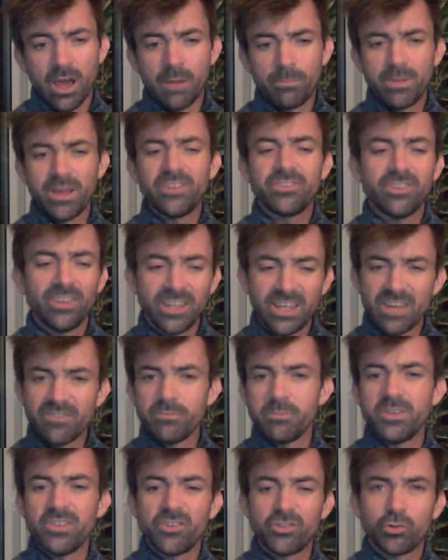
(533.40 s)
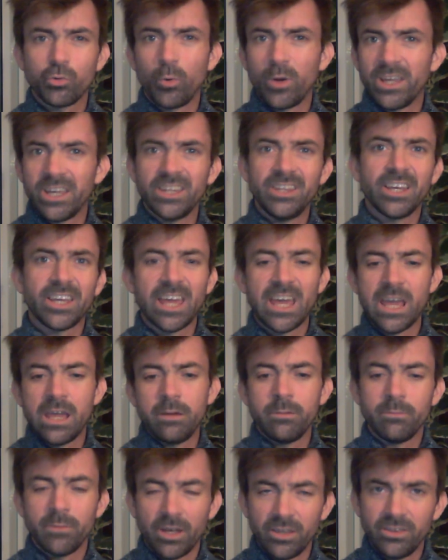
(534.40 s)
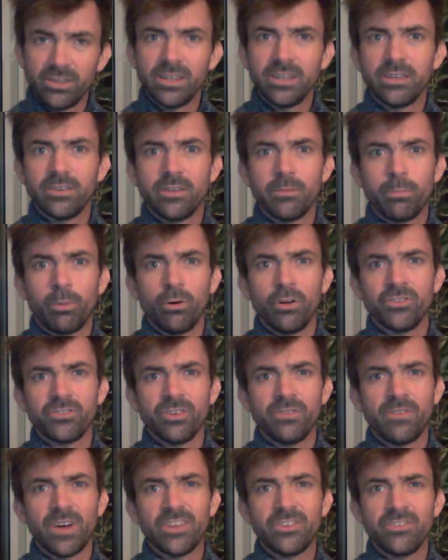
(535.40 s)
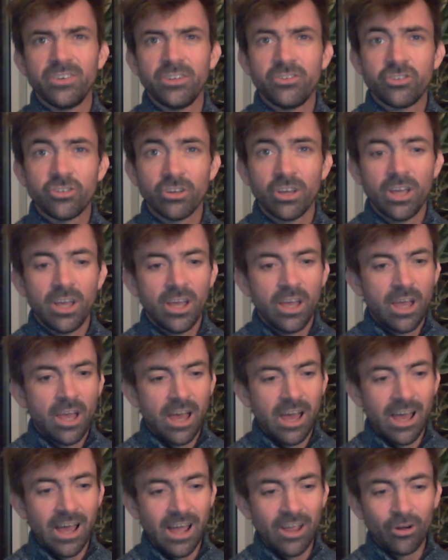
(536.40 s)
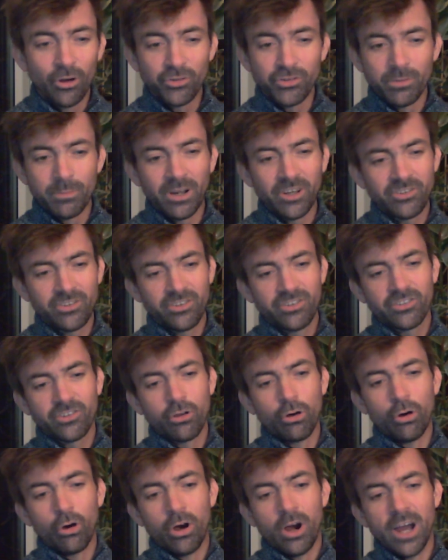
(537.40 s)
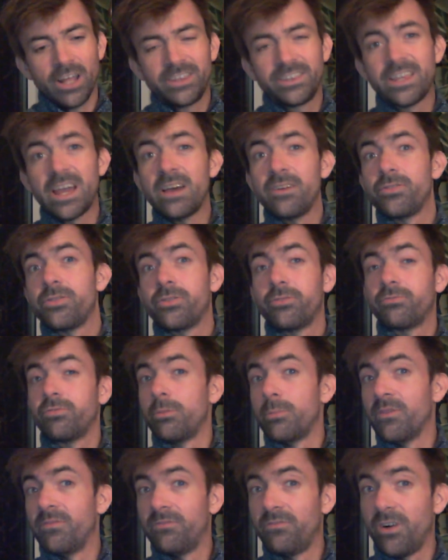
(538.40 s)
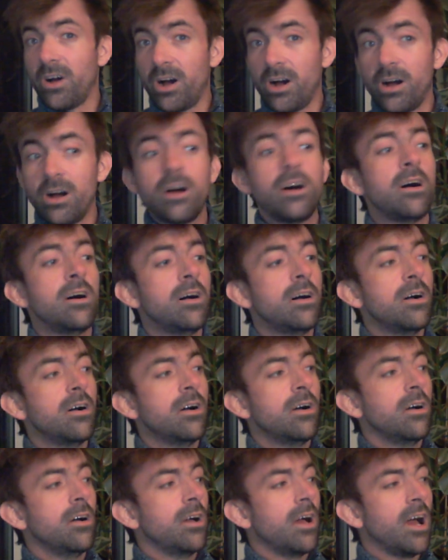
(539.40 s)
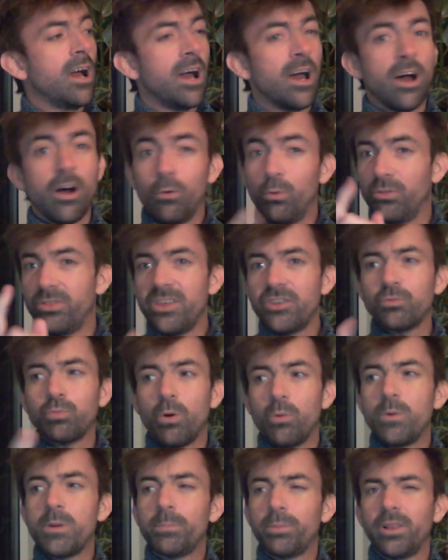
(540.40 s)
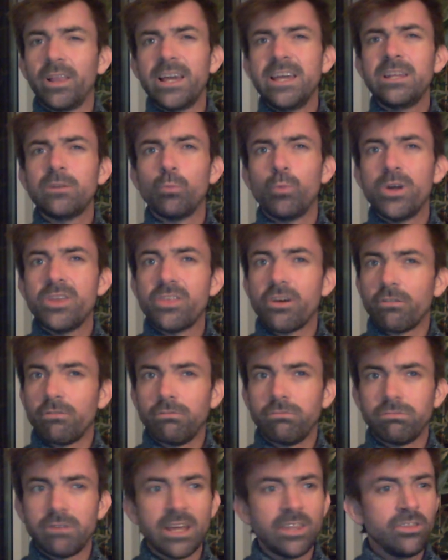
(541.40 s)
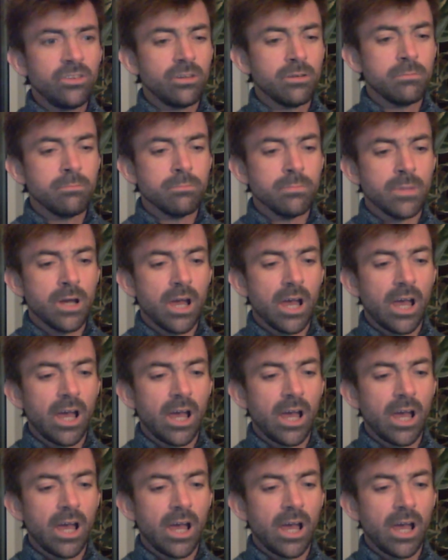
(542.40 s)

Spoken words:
basically giving me the swing in the game and the points advantage. I also managed to score a death from afar. This one we played with a random